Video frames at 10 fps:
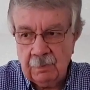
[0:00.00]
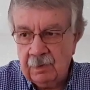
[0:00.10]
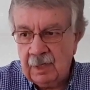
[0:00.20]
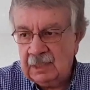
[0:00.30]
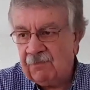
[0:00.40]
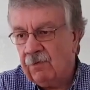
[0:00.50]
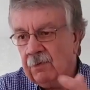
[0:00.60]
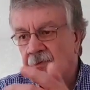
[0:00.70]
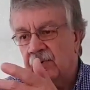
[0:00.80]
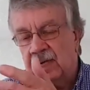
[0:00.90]
the book. It's
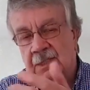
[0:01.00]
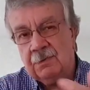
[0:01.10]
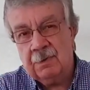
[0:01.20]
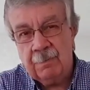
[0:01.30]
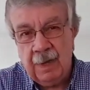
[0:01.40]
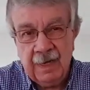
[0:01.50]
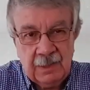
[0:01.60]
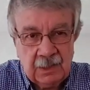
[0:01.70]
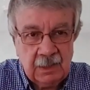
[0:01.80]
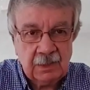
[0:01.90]
481
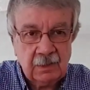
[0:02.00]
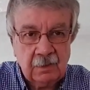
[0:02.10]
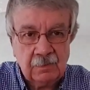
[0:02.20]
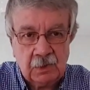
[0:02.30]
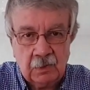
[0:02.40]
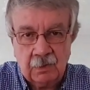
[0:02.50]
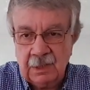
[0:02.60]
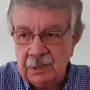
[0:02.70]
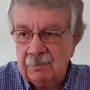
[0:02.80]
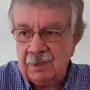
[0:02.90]
pages of story.
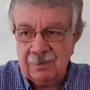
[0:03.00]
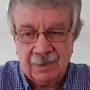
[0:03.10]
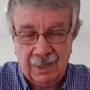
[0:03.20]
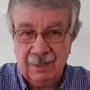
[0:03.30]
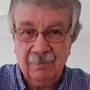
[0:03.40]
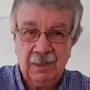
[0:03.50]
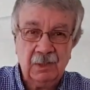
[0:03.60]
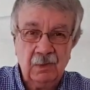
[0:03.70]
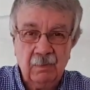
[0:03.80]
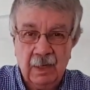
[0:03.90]
Sometimes that can be
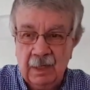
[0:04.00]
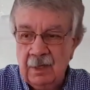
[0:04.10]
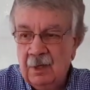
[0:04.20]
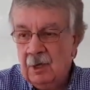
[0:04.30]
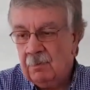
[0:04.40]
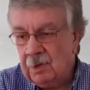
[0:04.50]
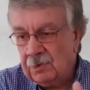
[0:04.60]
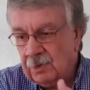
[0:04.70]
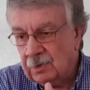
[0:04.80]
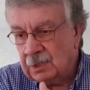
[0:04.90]
too many, but I
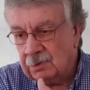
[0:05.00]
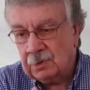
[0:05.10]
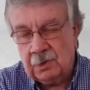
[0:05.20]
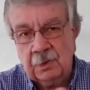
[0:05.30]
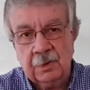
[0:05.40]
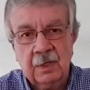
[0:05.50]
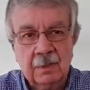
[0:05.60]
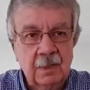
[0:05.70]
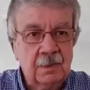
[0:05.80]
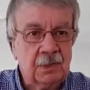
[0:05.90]
thought this was good.
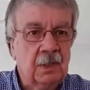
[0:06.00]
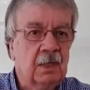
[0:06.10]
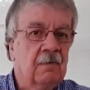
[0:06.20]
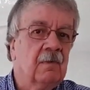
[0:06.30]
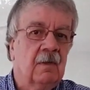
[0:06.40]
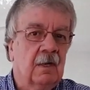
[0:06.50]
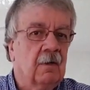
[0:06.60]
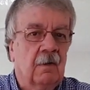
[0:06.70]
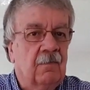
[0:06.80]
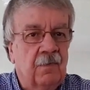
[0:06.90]
And certainly, you know,
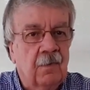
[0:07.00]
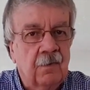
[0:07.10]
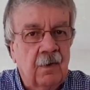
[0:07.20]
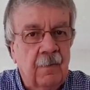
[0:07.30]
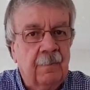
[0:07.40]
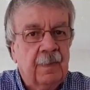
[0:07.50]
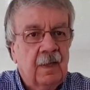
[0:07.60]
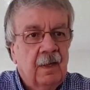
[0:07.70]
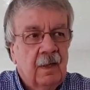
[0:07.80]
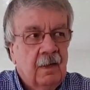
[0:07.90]
if you're,
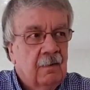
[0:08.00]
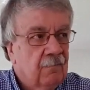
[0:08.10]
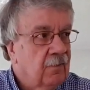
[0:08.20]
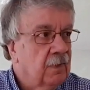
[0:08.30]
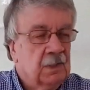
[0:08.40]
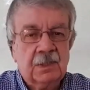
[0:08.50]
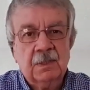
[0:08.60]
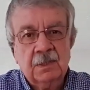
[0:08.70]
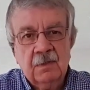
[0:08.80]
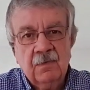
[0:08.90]
for
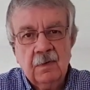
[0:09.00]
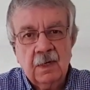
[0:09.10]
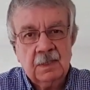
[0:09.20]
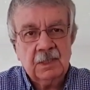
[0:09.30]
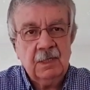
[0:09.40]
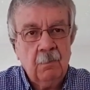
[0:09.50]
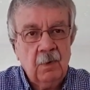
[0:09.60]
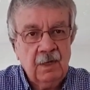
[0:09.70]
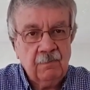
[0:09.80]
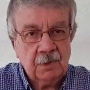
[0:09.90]
instance, if you like Tim
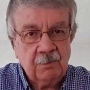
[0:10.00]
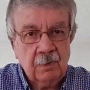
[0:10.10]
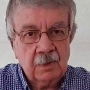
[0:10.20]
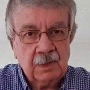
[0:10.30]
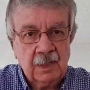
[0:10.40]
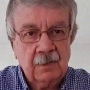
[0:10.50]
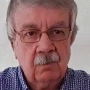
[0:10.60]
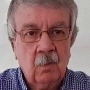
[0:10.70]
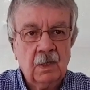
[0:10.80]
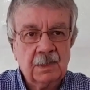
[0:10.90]
Weaver's books, now,
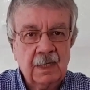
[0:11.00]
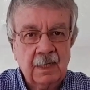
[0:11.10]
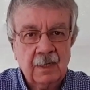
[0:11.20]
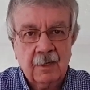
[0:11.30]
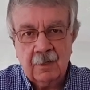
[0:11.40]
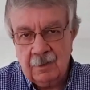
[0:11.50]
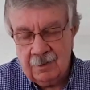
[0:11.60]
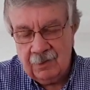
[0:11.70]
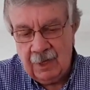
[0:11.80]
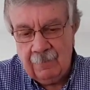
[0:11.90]
whilst
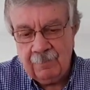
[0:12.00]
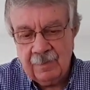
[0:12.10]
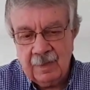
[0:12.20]
that